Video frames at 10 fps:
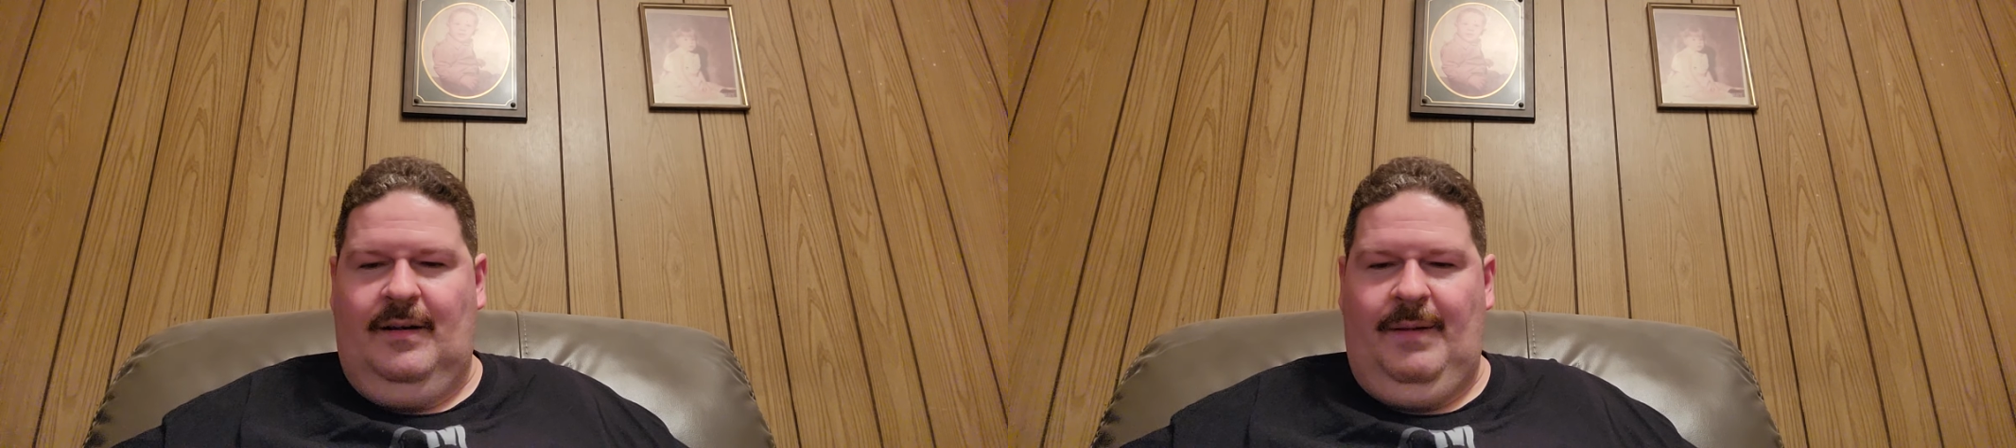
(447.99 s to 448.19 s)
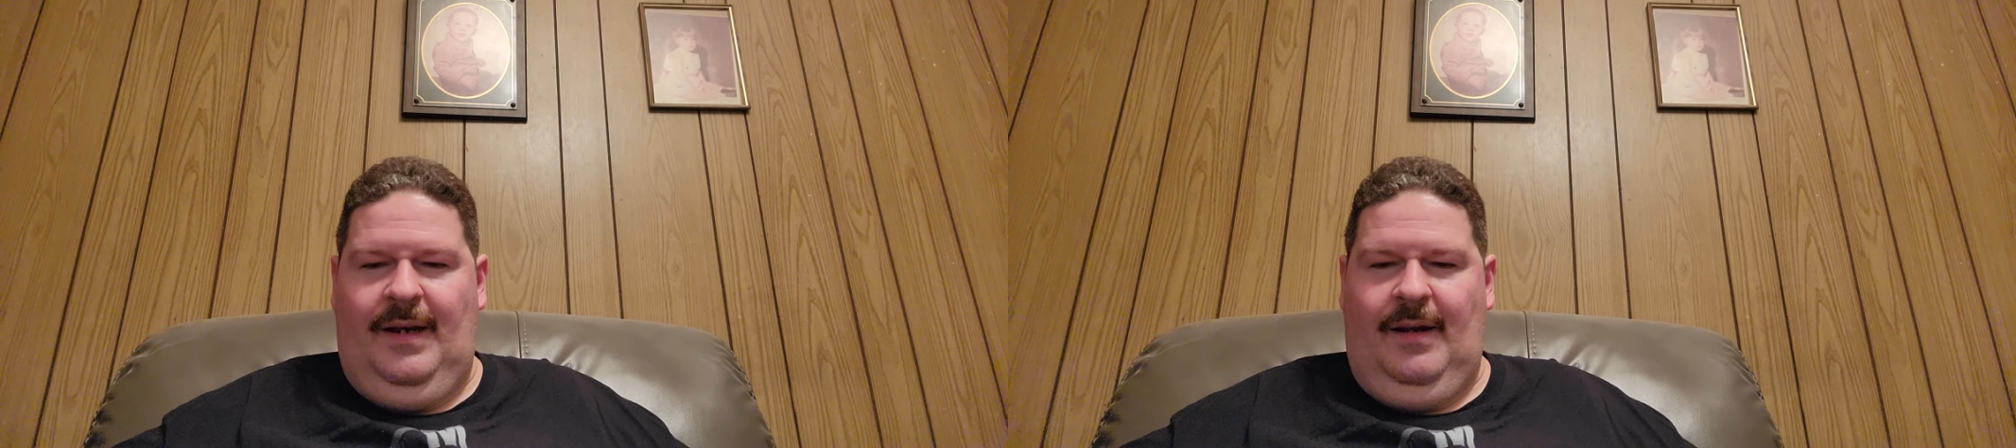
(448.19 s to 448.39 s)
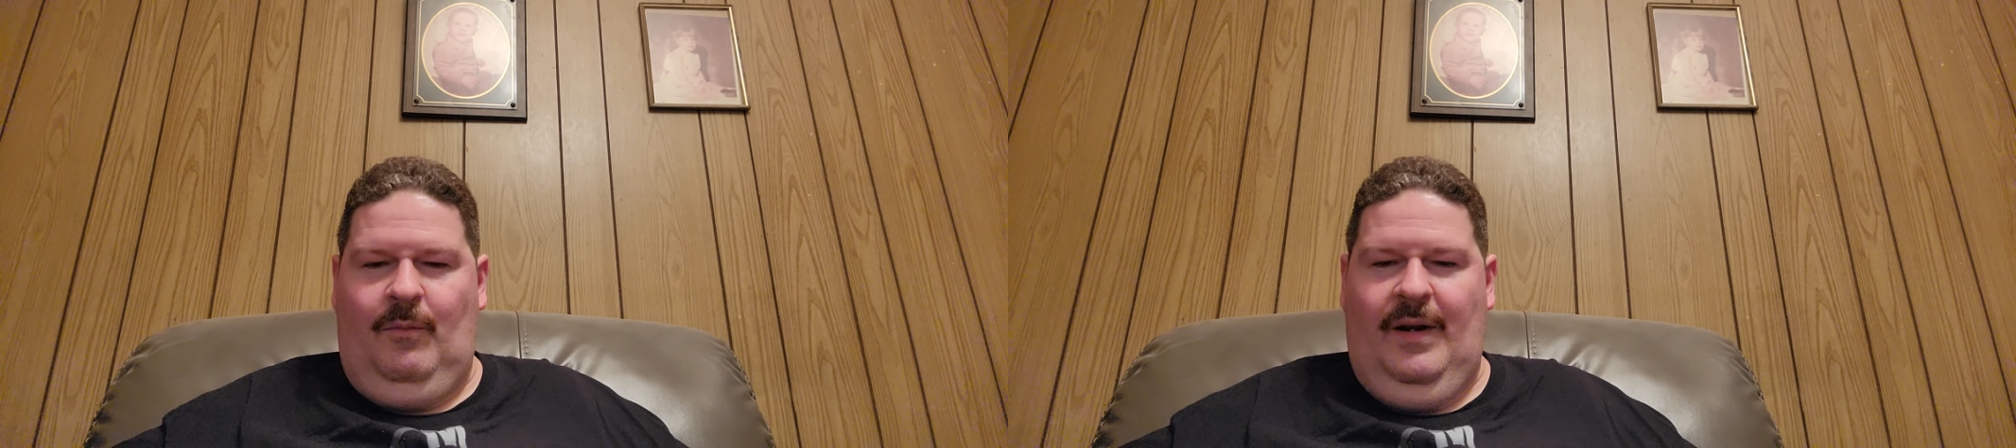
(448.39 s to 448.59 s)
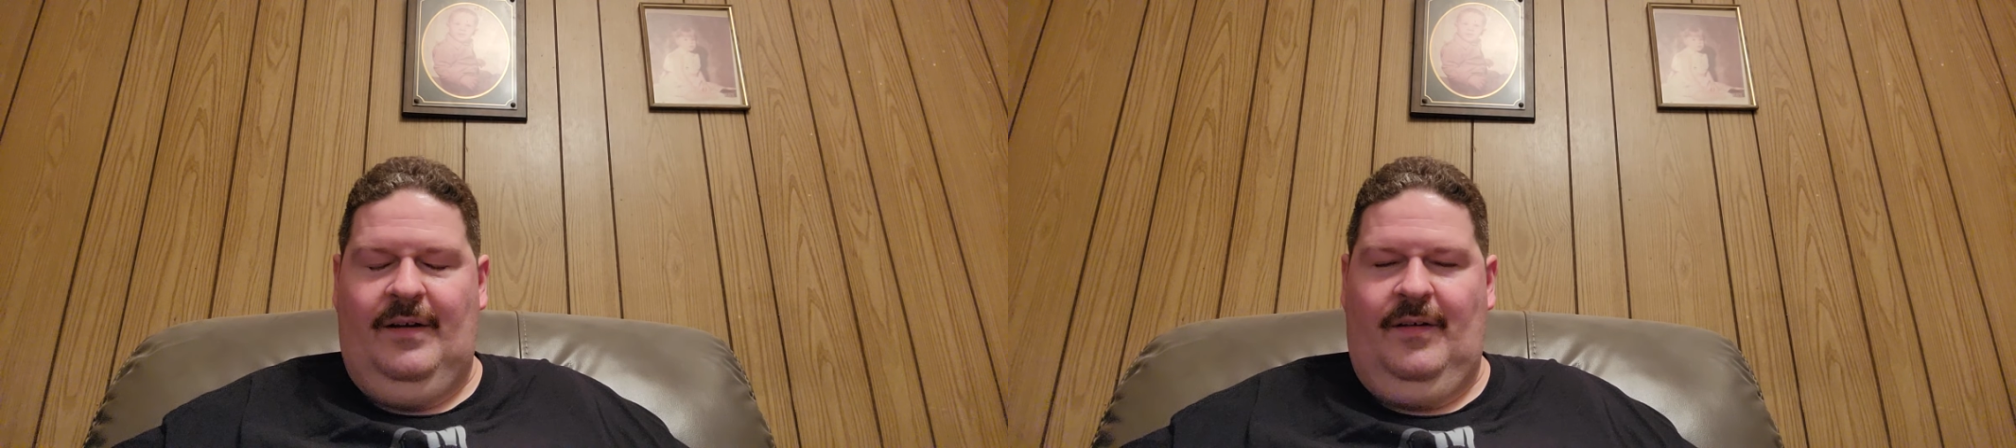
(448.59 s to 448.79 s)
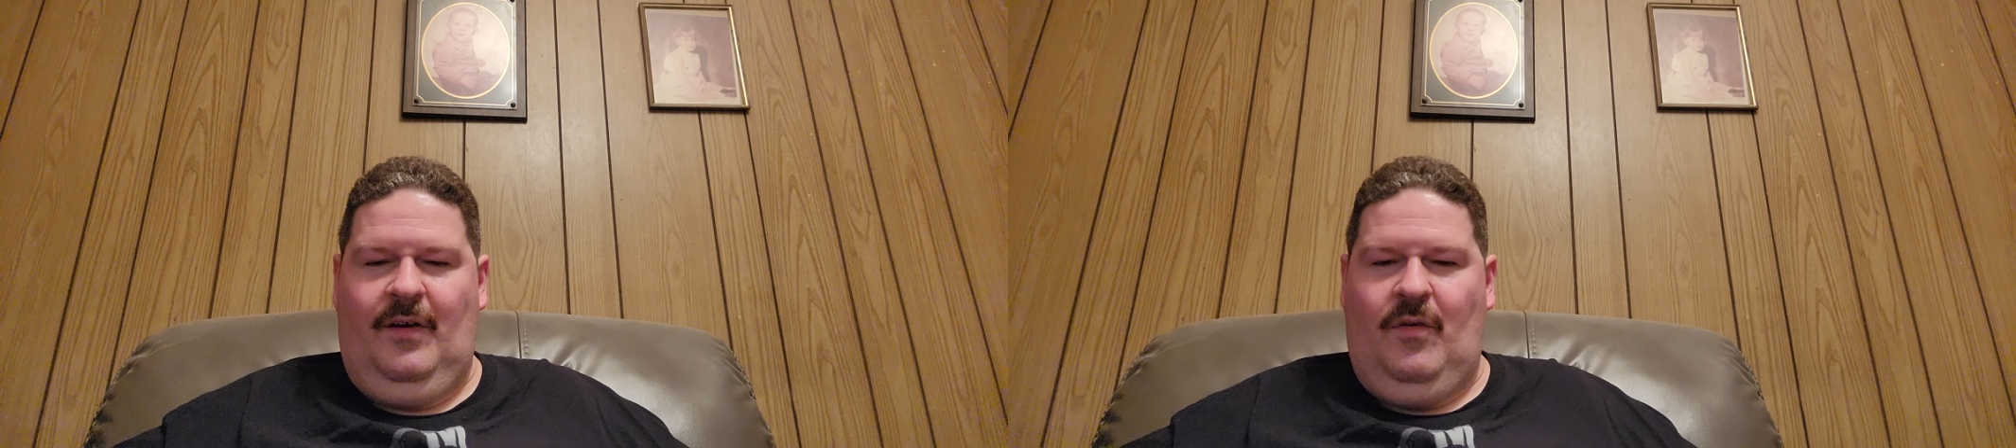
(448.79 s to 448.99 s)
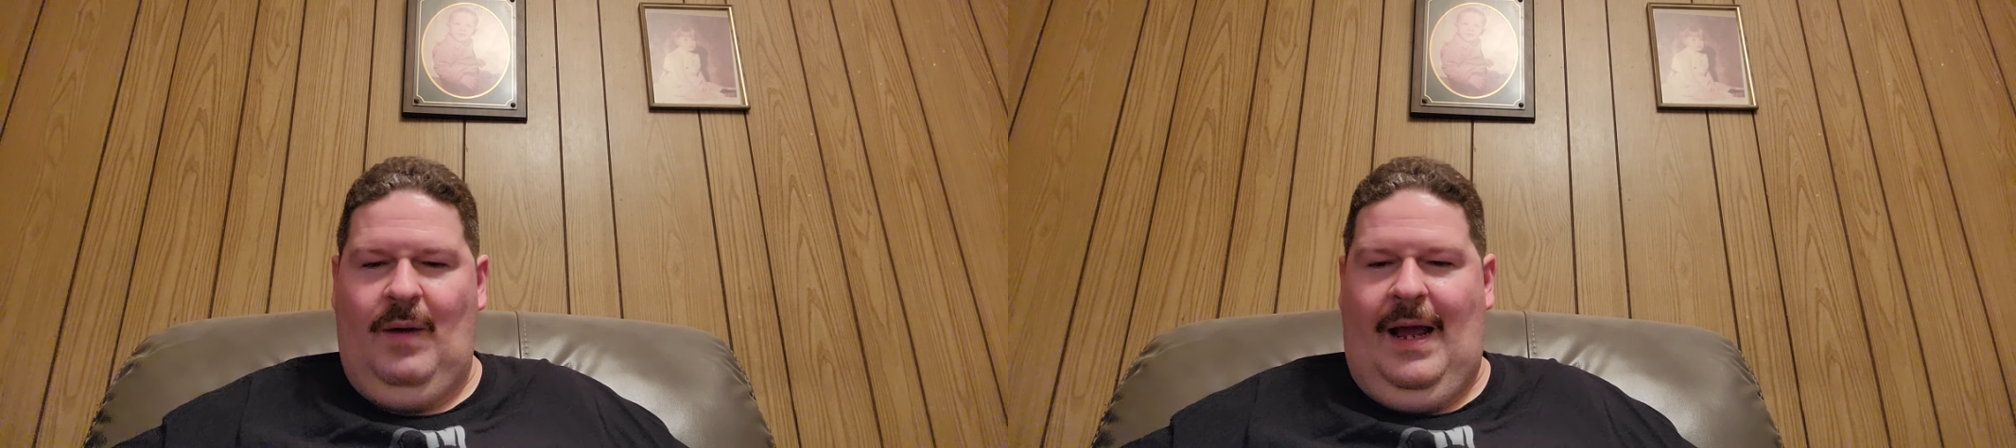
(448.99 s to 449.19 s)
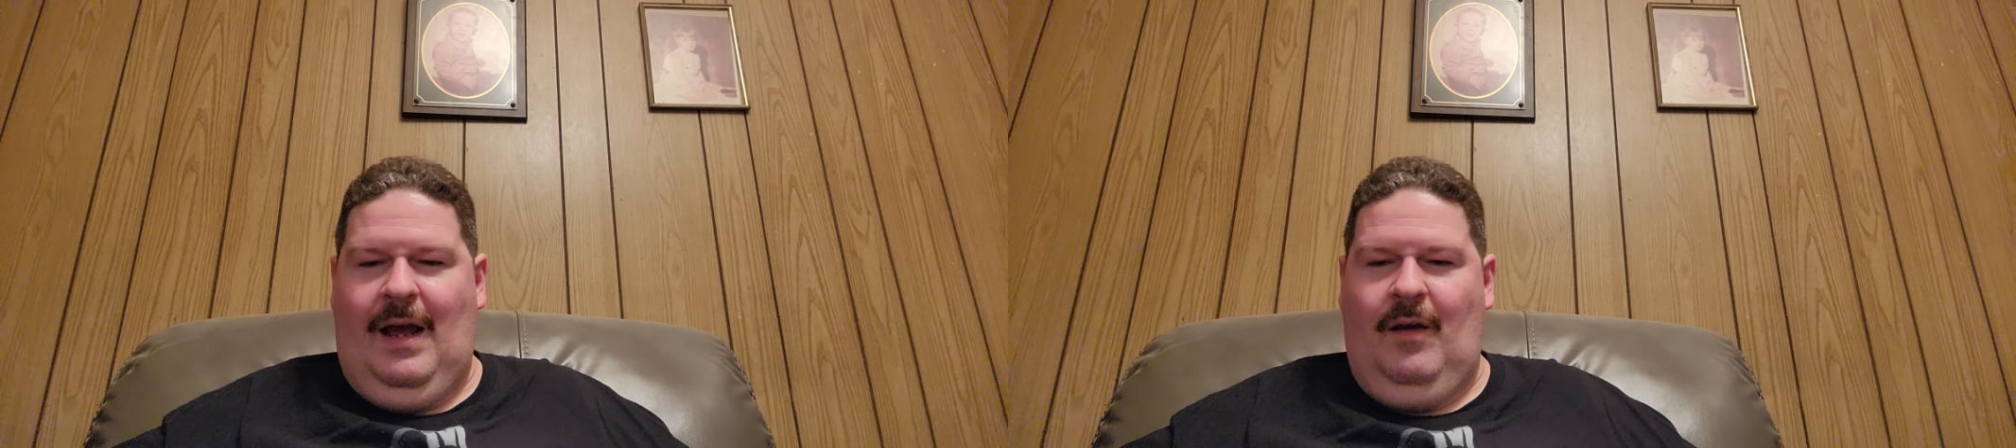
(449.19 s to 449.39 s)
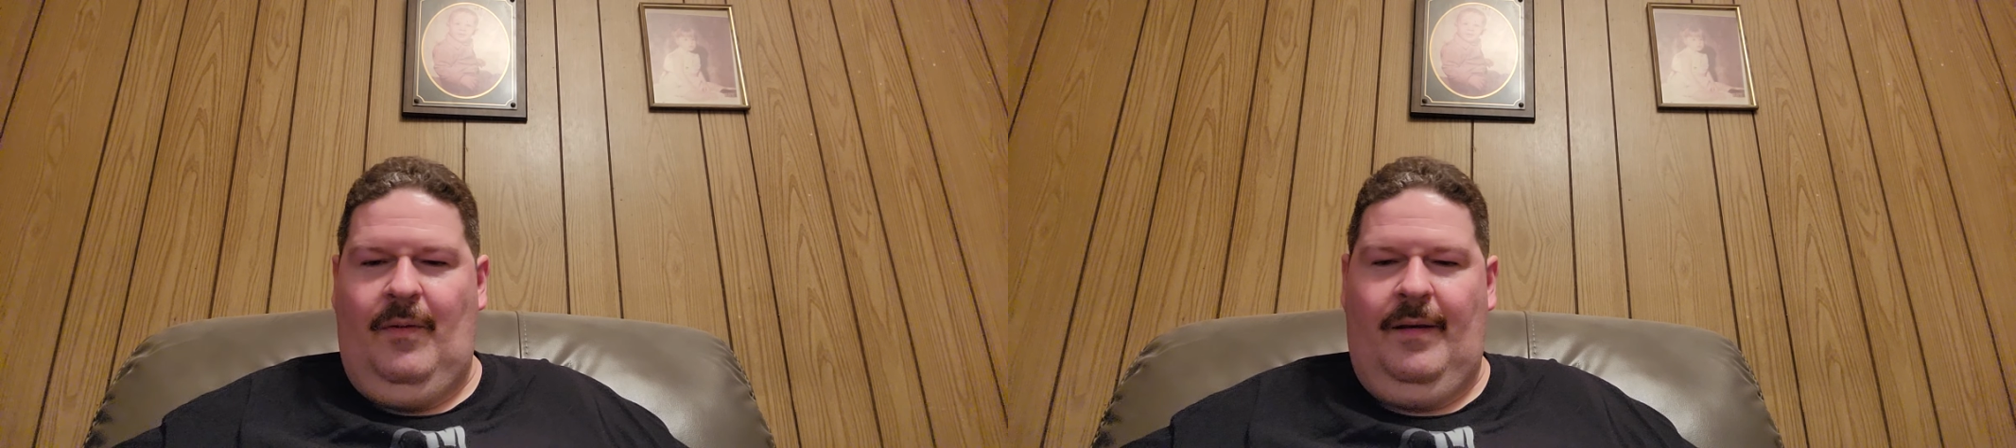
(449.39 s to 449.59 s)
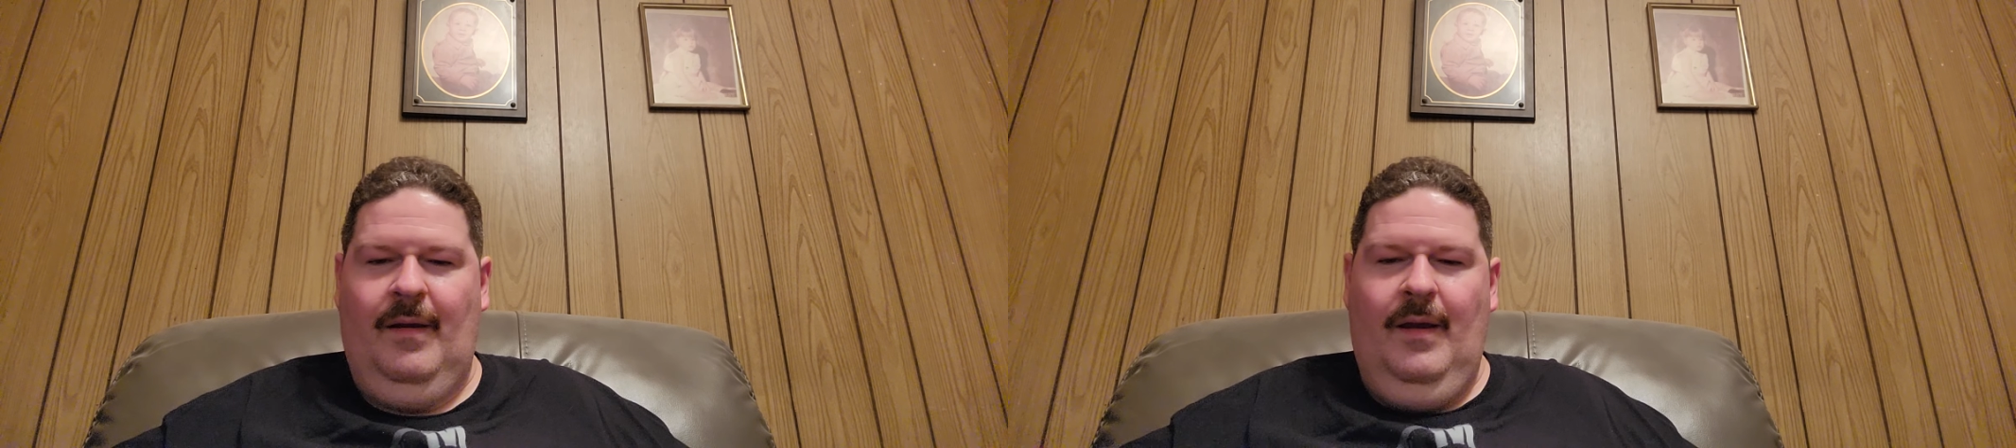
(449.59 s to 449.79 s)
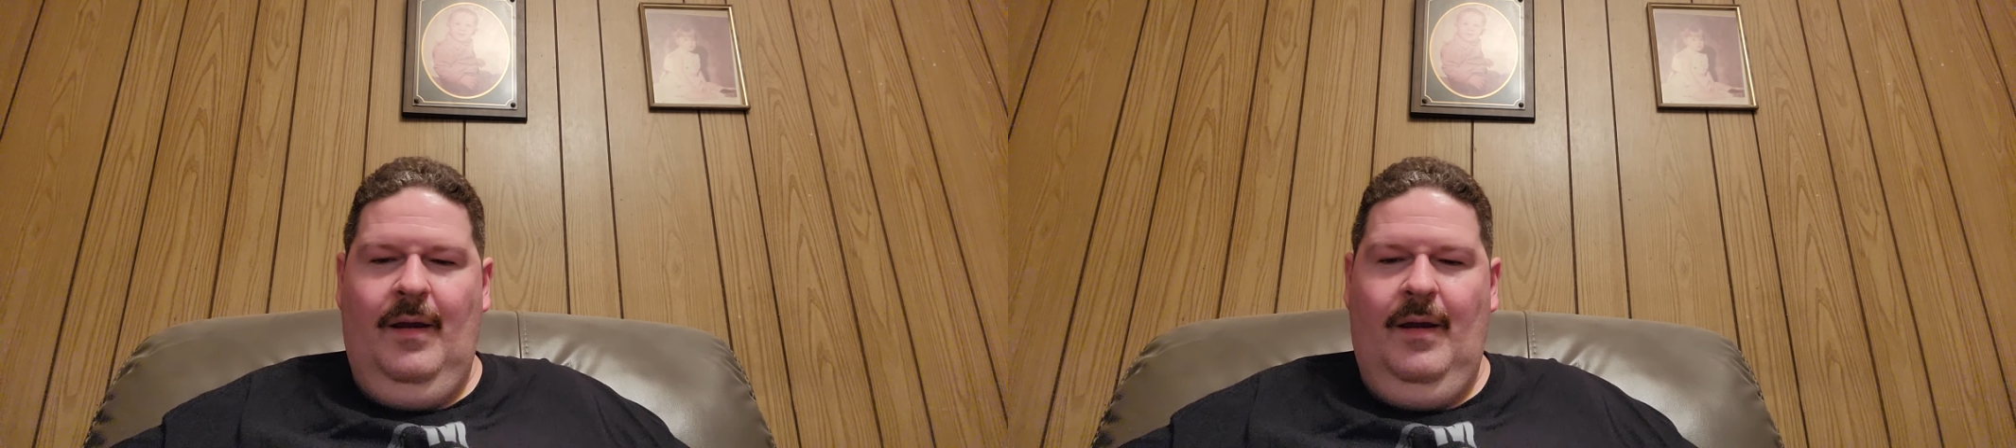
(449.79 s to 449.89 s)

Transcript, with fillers: I mean, they went into the crowd, like